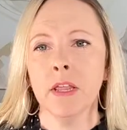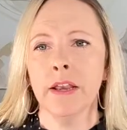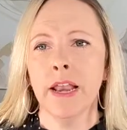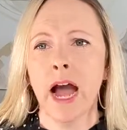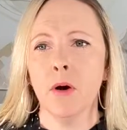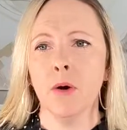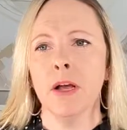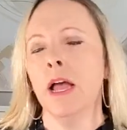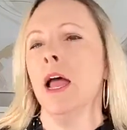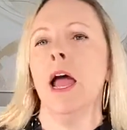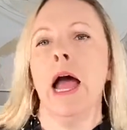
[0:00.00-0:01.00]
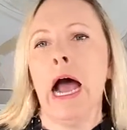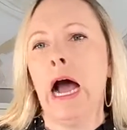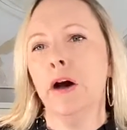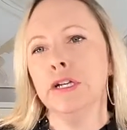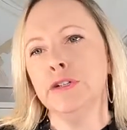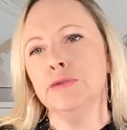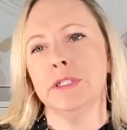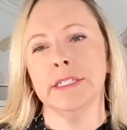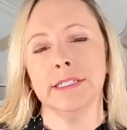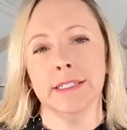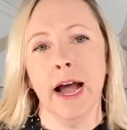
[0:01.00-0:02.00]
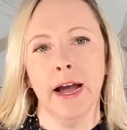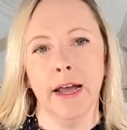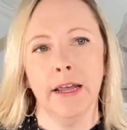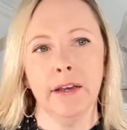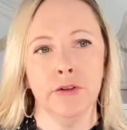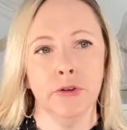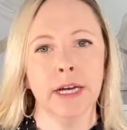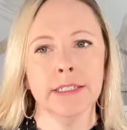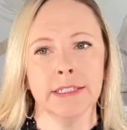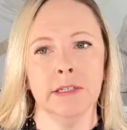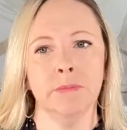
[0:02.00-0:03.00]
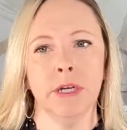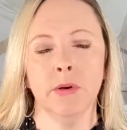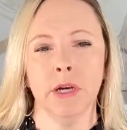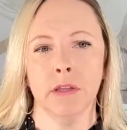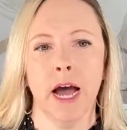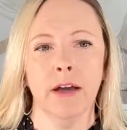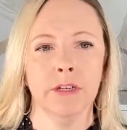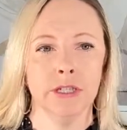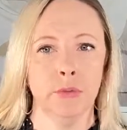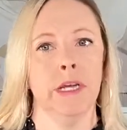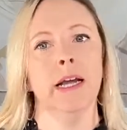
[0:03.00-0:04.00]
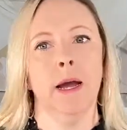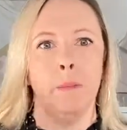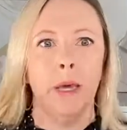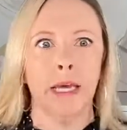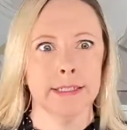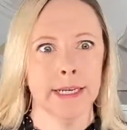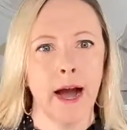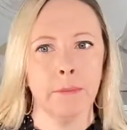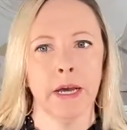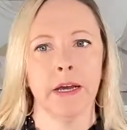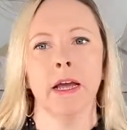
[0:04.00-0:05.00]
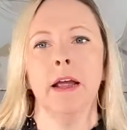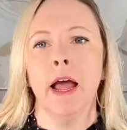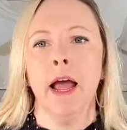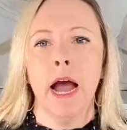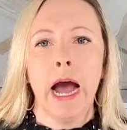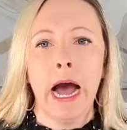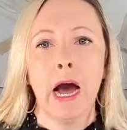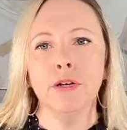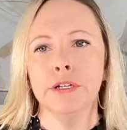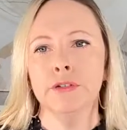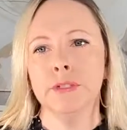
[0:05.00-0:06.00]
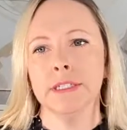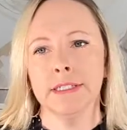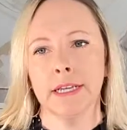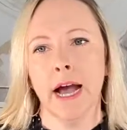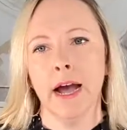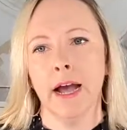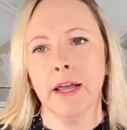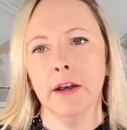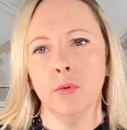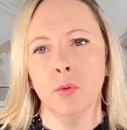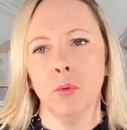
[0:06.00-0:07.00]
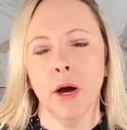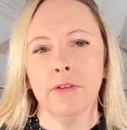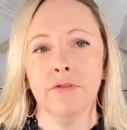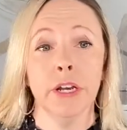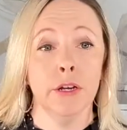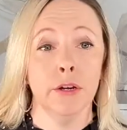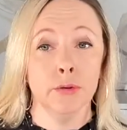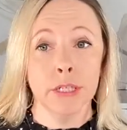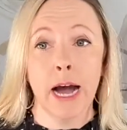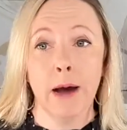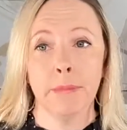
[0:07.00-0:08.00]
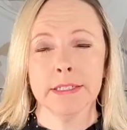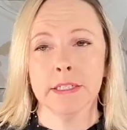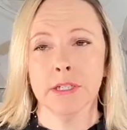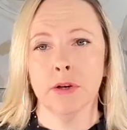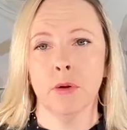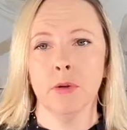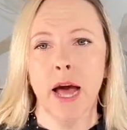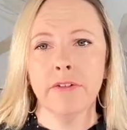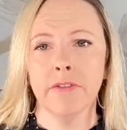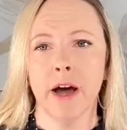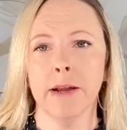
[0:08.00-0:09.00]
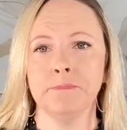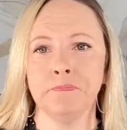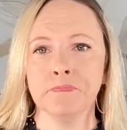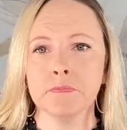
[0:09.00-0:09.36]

Now, how do you decide? You guys see me going live each week. I pick a topic. How do you decide what video topics to go live on?